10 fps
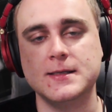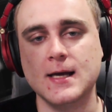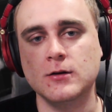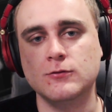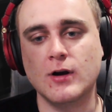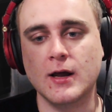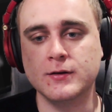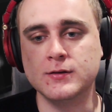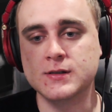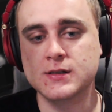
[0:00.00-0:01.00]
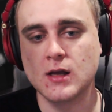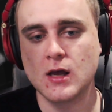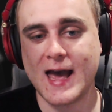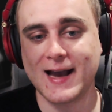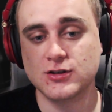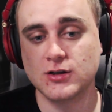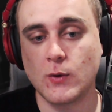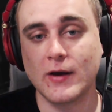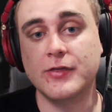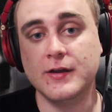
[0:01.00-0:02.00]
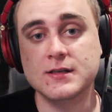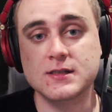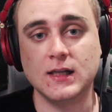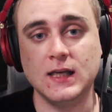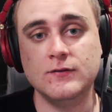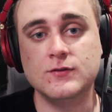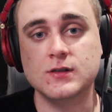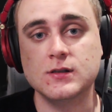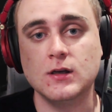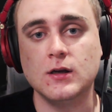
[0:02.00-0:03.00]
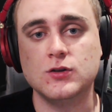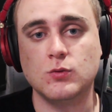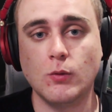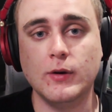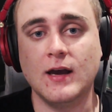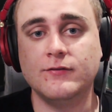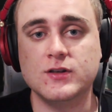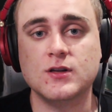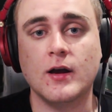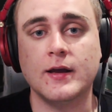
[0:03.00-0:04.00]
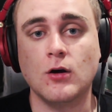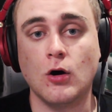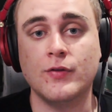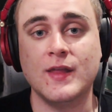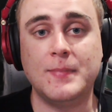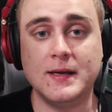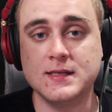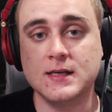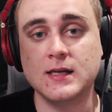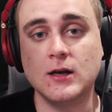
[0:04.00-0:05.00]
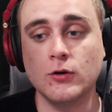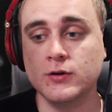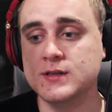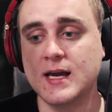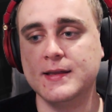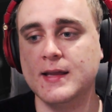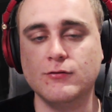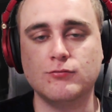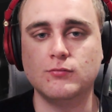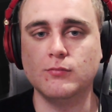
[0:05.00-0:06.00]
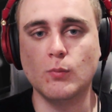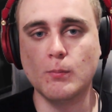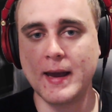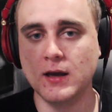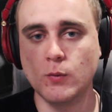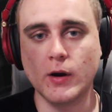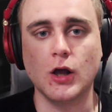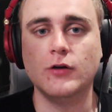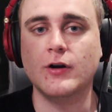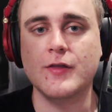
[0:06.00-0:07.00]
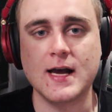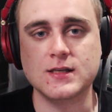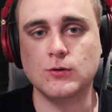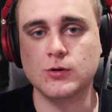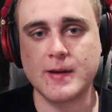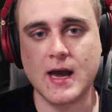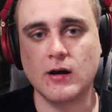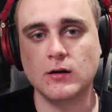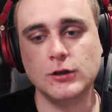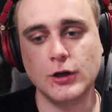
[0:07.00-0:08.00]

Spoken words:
Darton runs actually quite thinner sleeves to what we have designed on their B16 Hondas, and they make well over 1,000 horsepower,